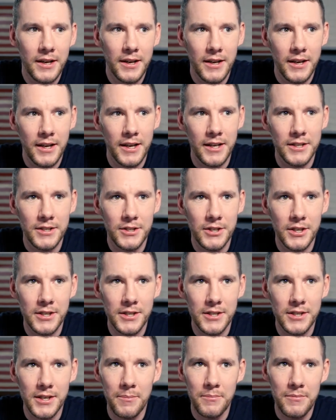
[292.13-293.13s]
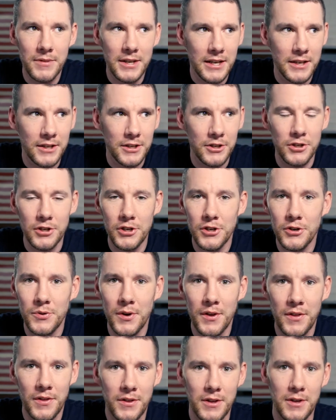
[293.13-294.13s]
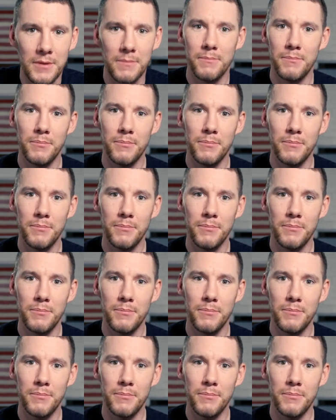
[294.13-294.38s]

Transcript: it's just something to do with the